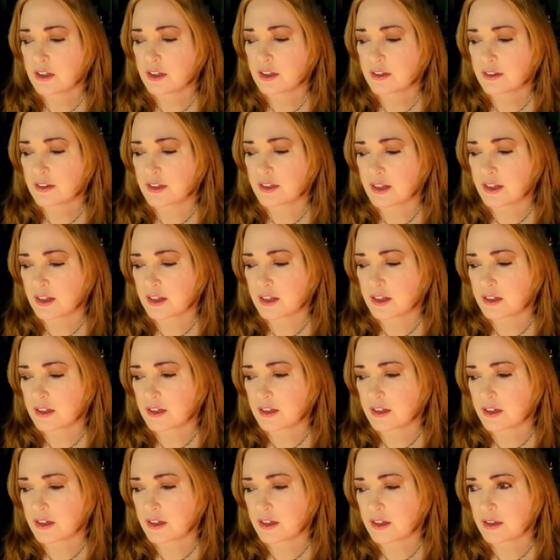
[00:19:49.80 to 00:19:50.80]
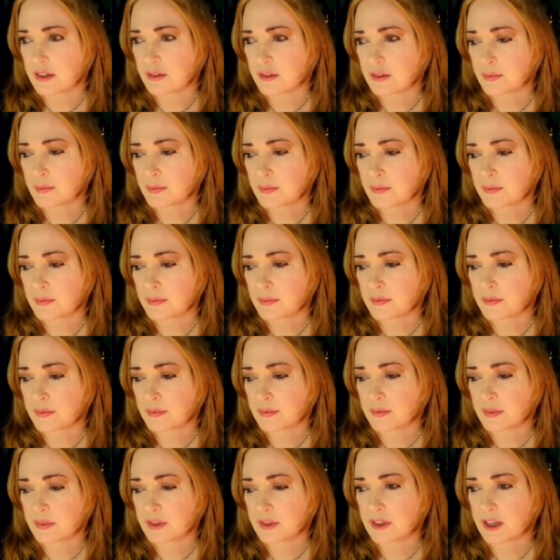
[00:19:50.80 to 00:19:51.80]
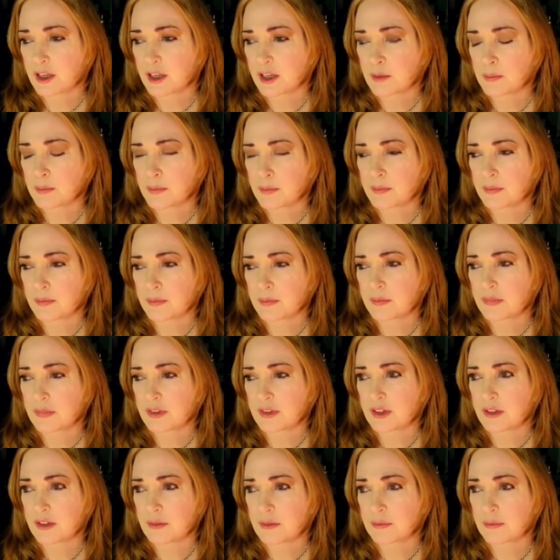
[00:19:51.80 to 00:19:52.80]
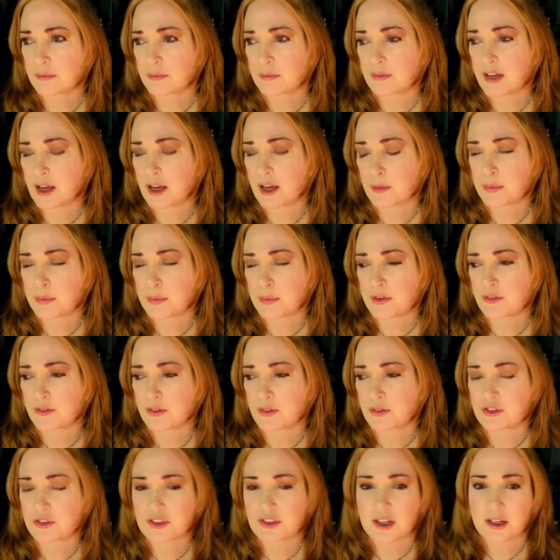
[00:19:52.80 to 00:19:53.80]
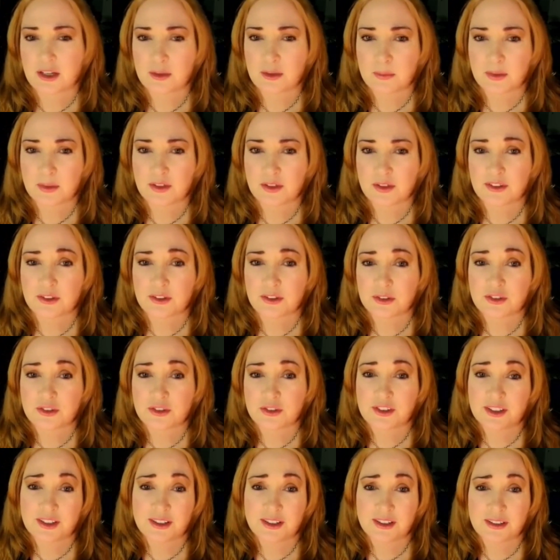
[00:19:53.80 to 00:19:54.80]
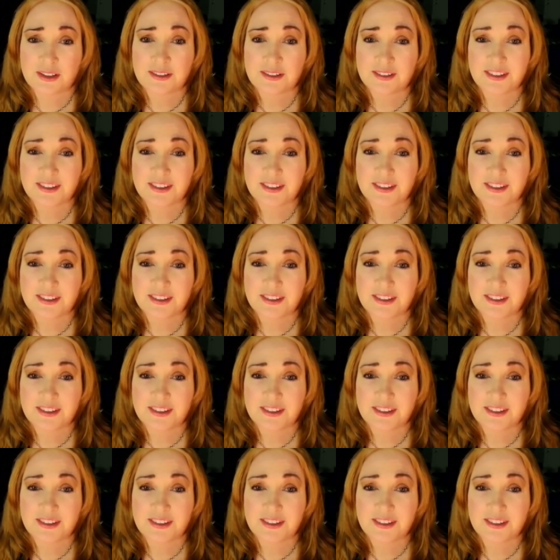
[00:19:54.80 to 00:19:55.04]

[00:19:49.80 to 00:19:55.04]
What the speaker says: that that happened the first time, I'll use it again.